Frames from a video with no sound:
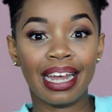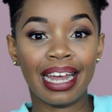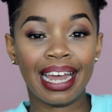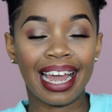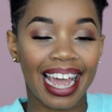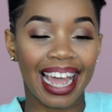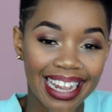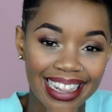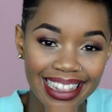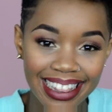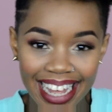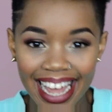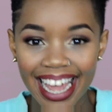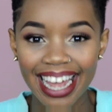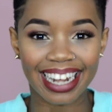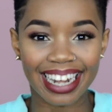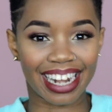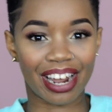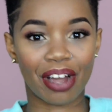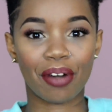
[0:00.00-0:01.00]
and
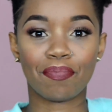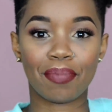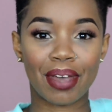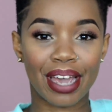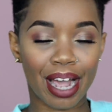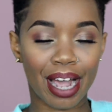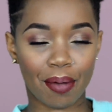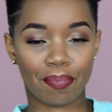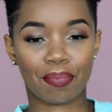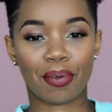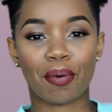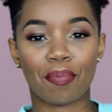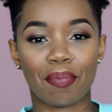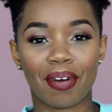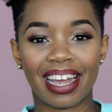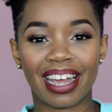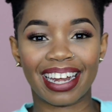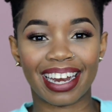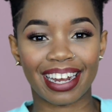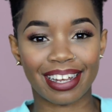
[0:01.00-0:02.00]
then now make up your
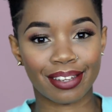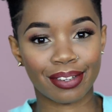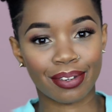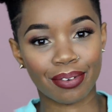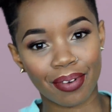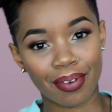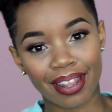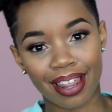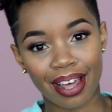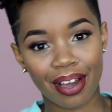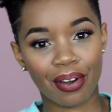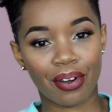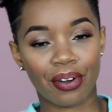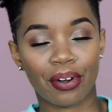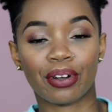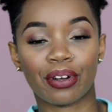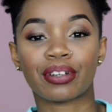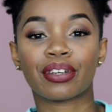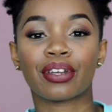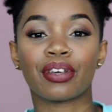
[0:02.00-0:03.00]
mind as to whether or
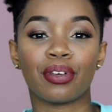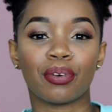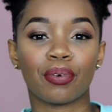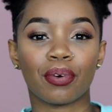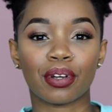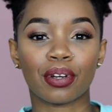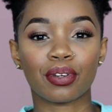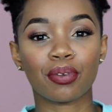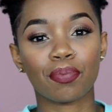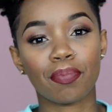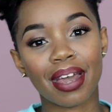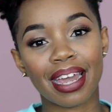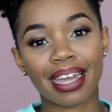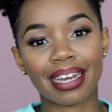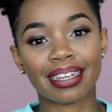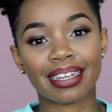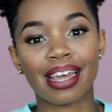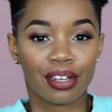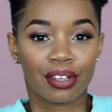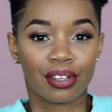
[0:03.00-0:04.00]
not you want to buy
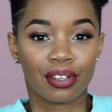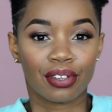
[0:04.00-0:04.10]
it.